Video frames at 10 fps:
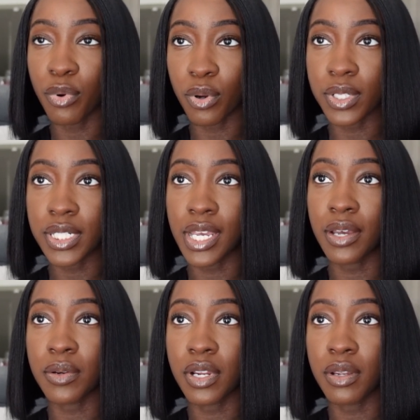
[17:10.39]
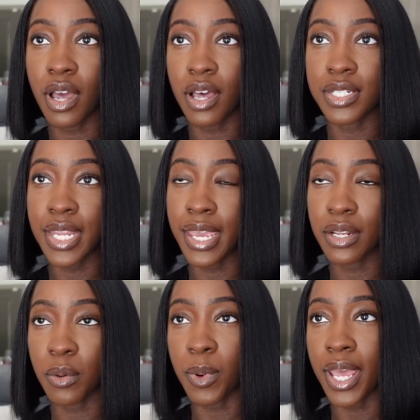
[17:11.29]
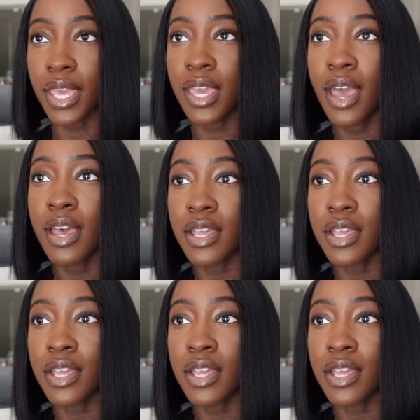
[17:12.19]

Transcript: broken down, uh, taken away.